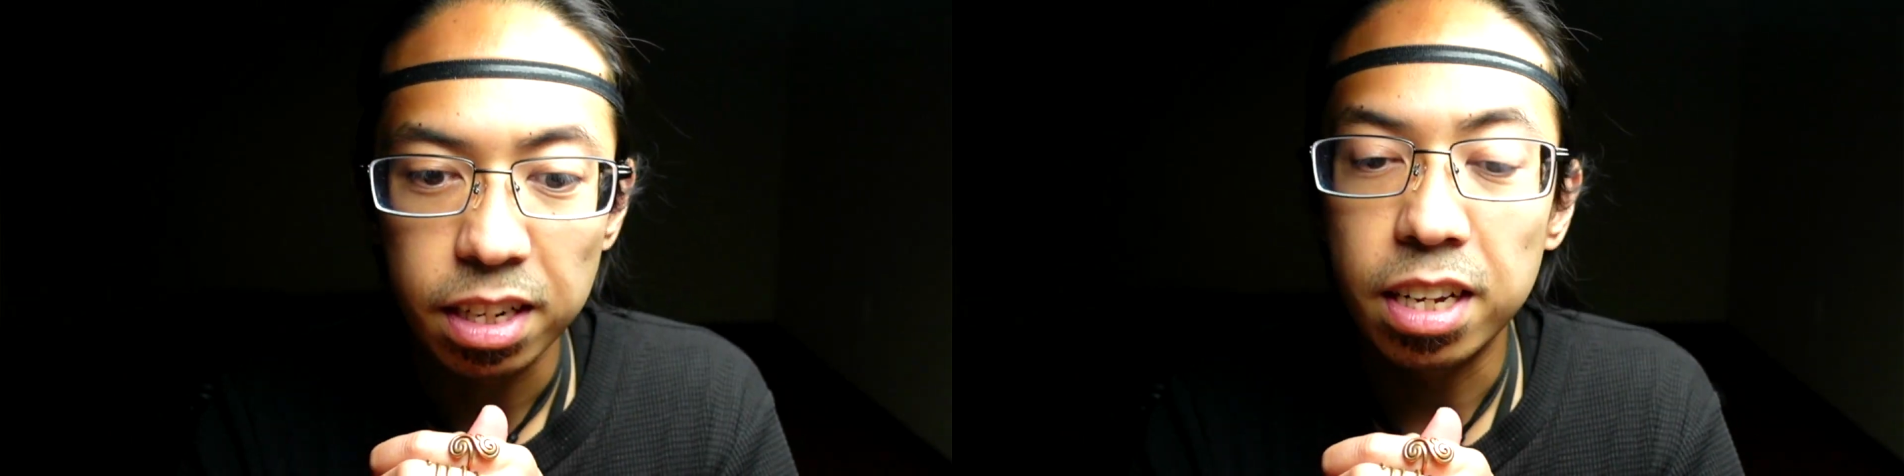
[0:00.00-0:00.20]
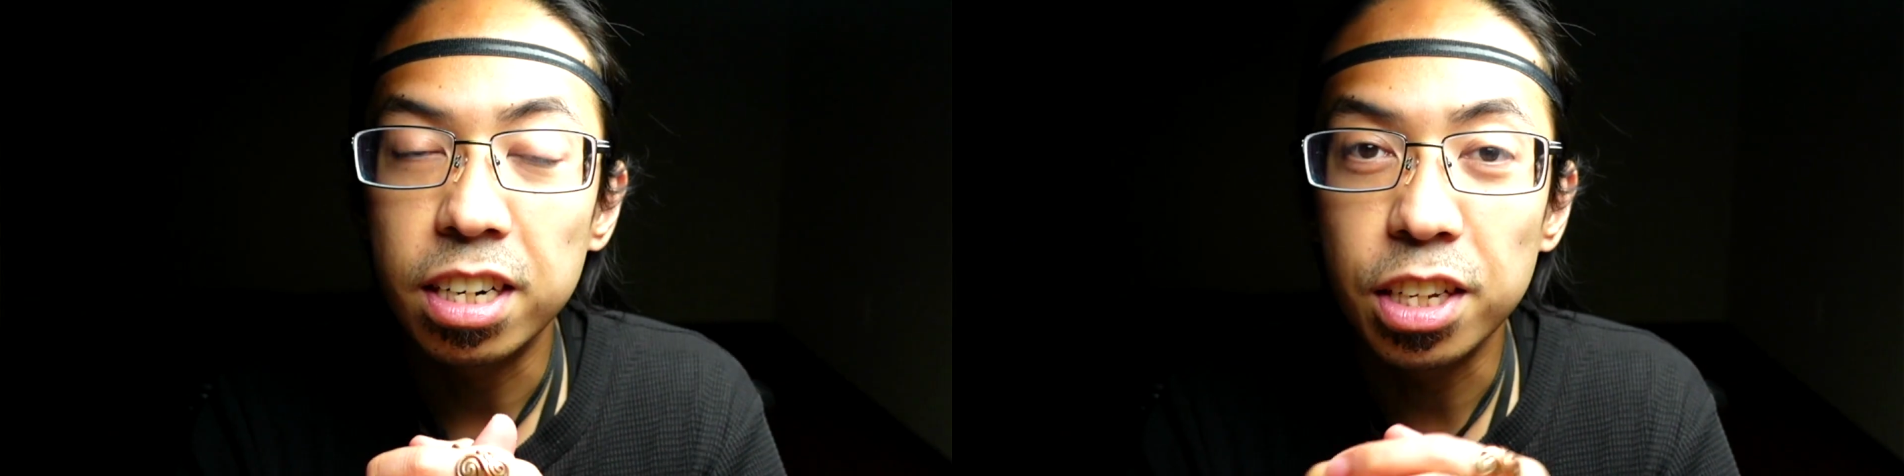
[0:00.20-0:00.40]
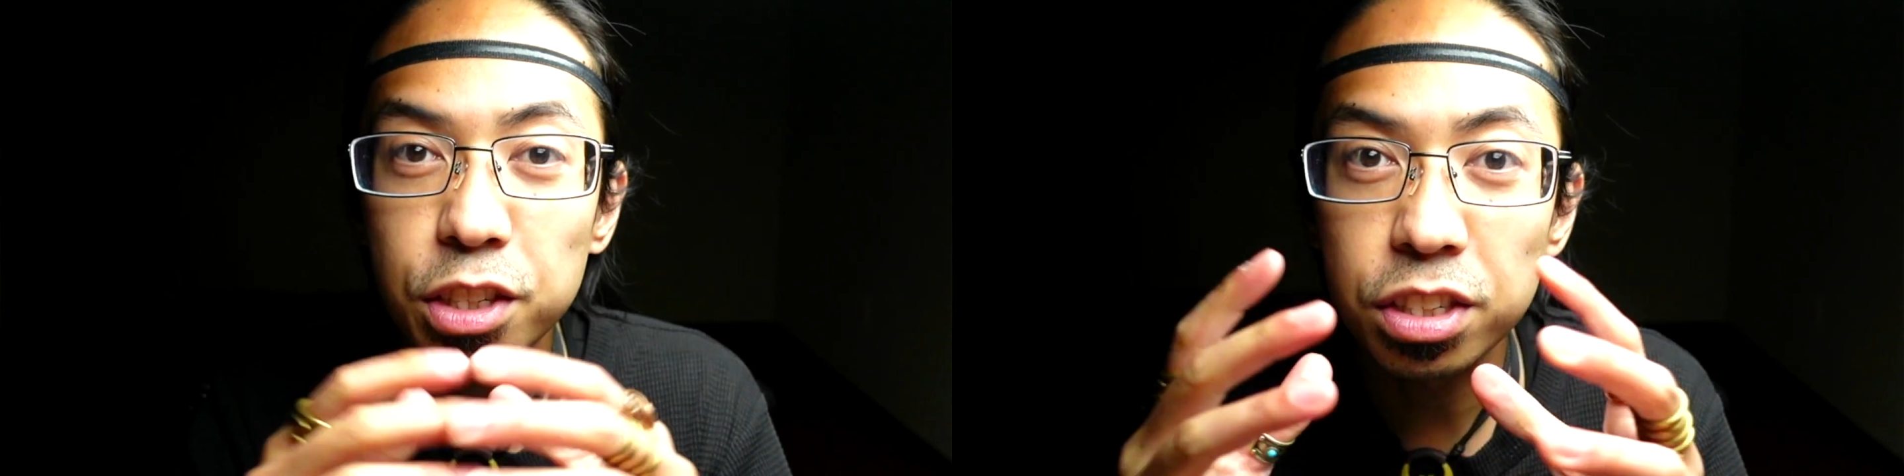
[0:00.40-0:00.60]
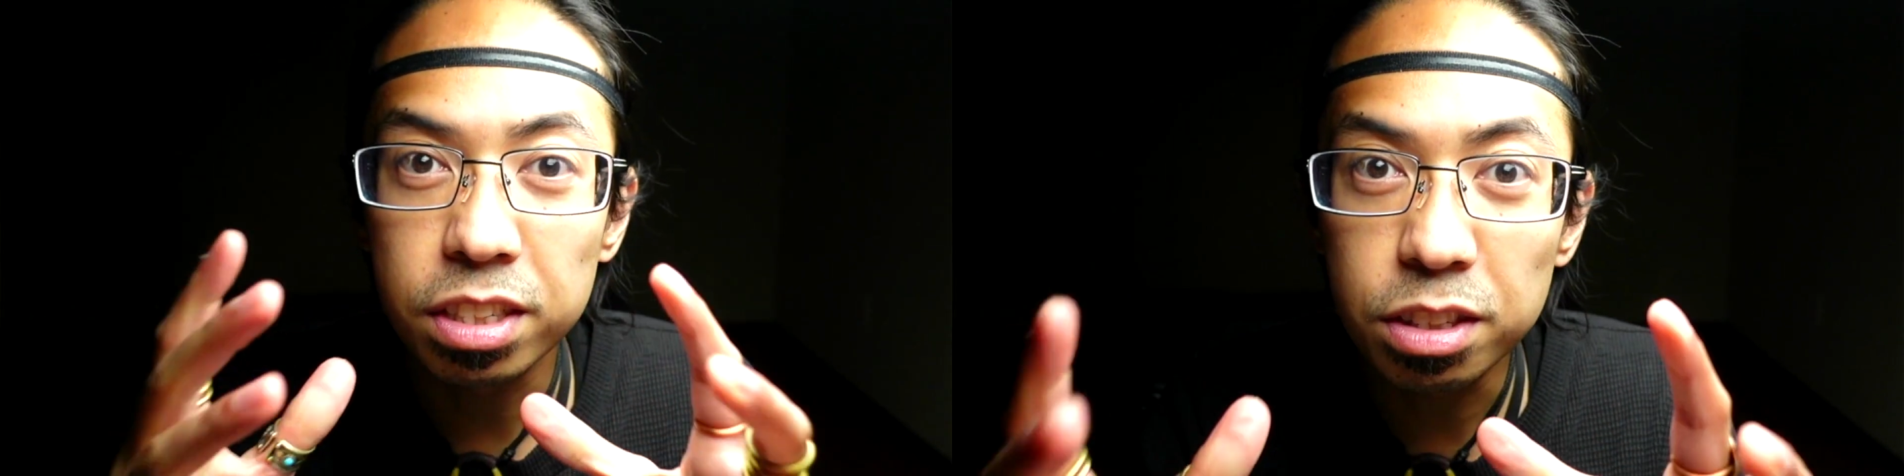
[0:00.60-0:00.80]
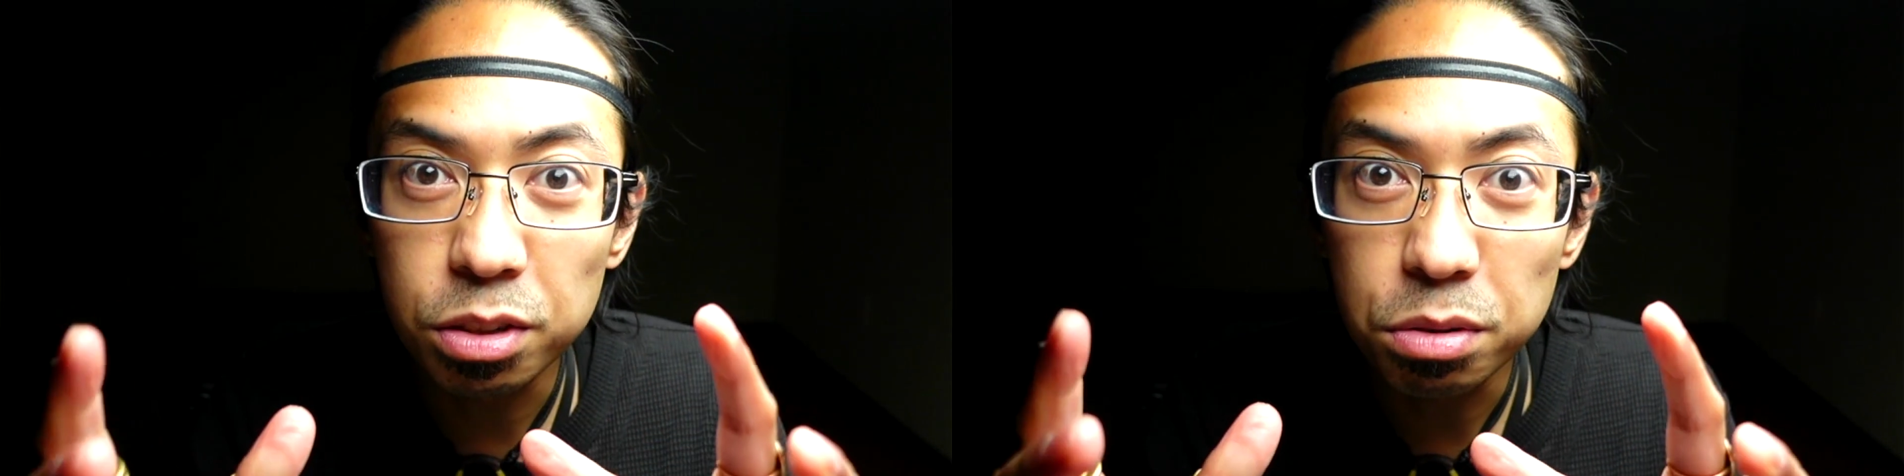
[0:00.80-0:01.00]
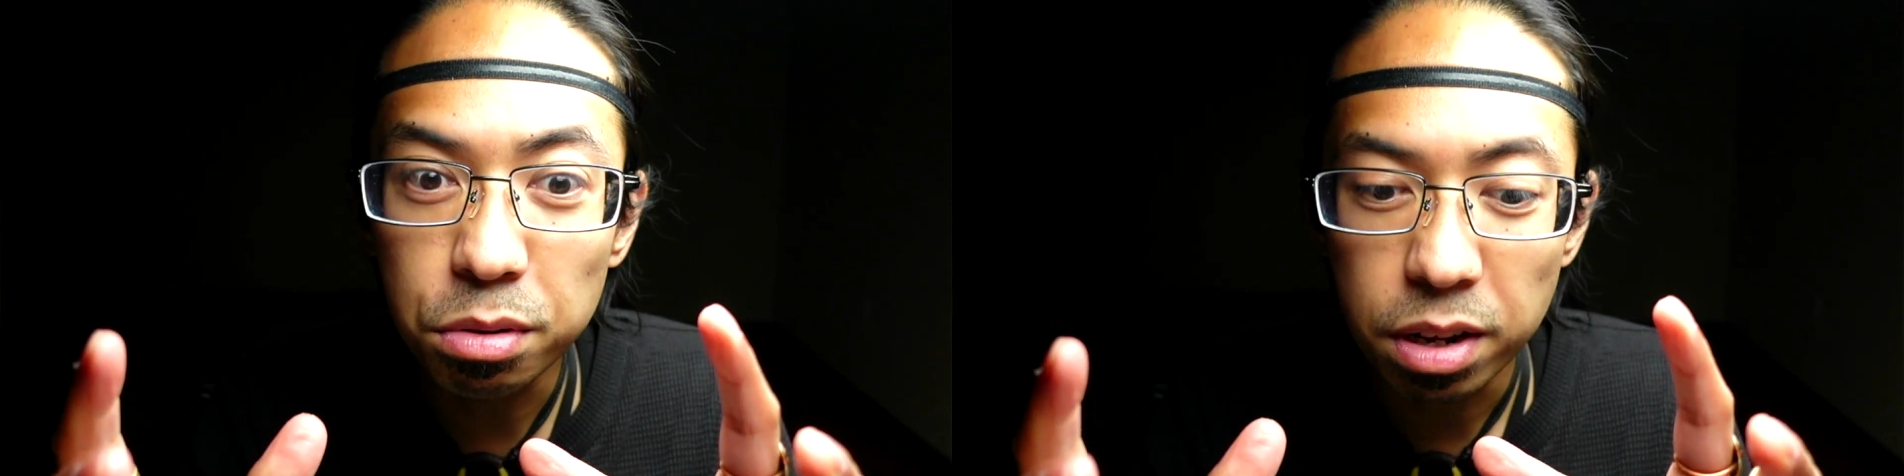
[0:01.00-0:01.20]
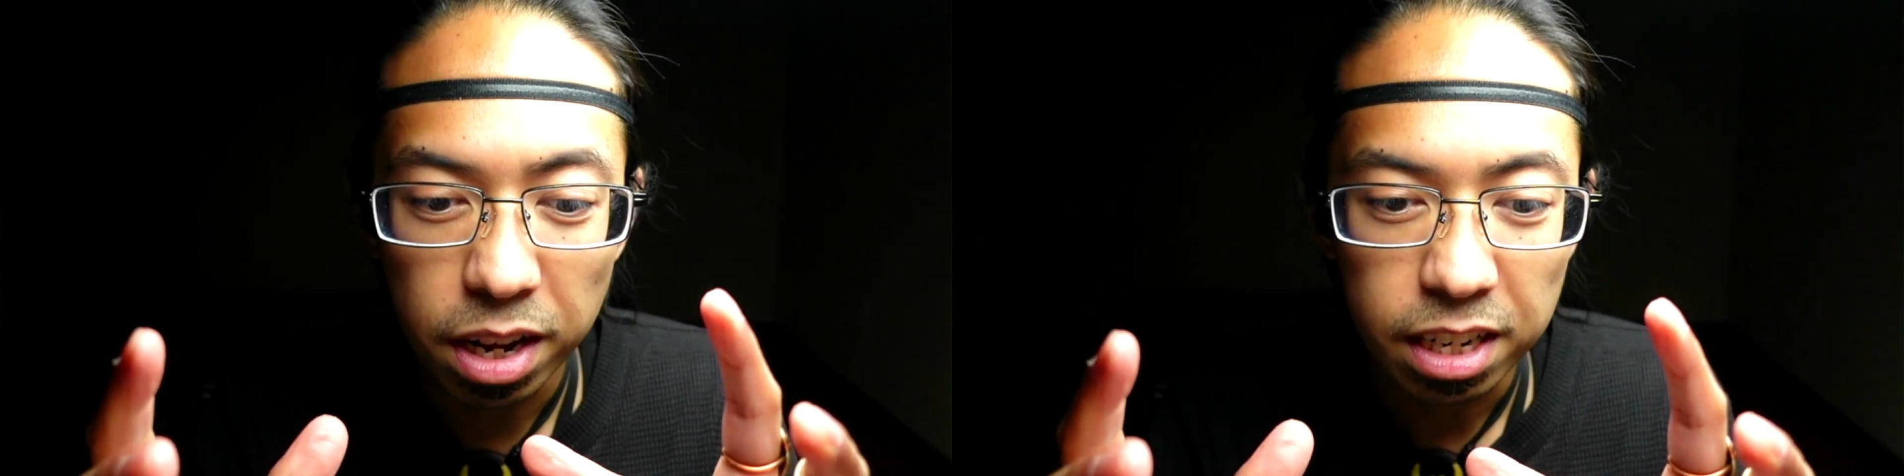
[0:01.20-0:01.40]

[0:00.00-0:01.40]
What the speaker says: In addition to